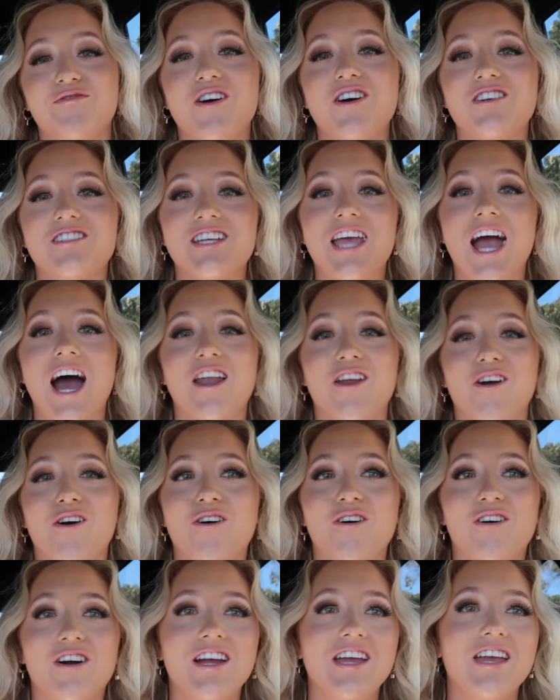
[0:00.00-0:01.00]
First
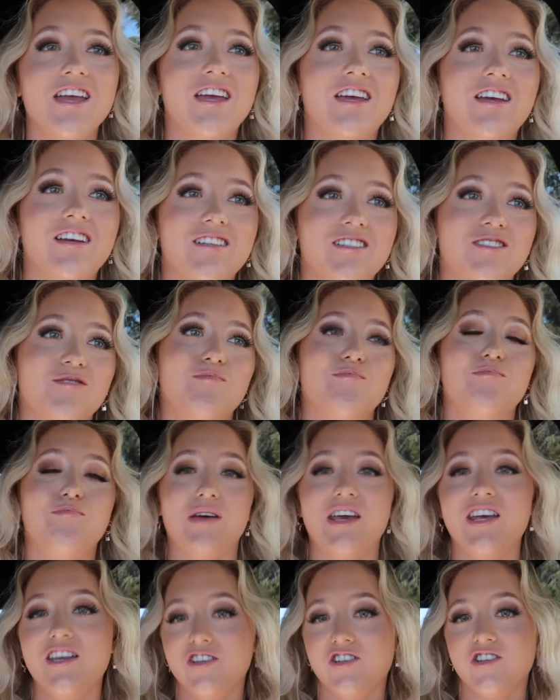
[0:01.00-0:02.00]
category is
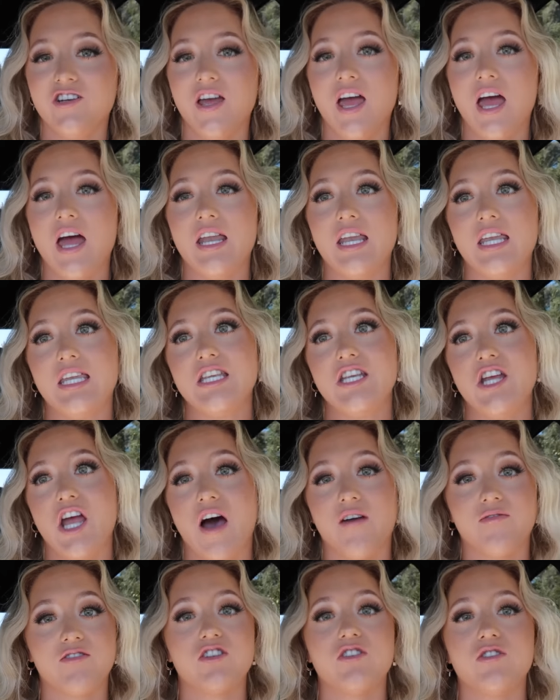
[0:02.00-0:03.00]
beach, and you
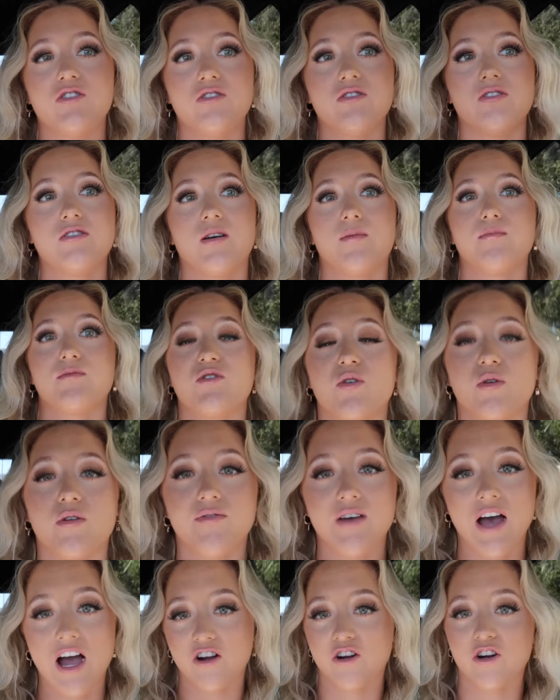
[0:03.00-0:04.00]
have to do some sort
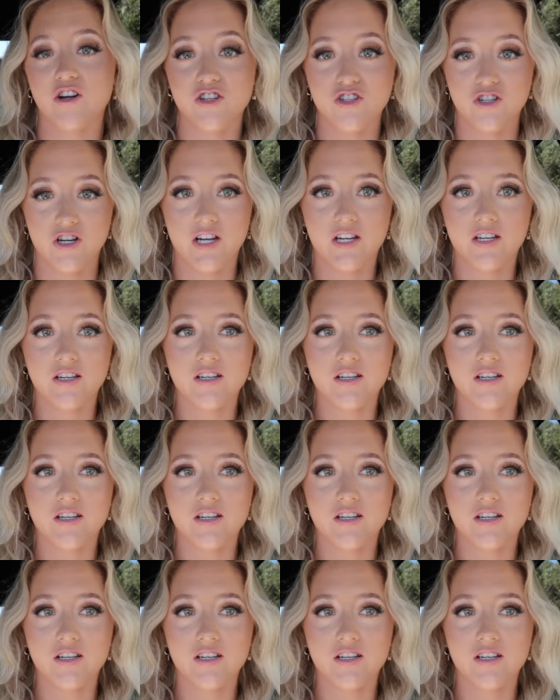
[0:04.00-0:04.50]
of acro trick.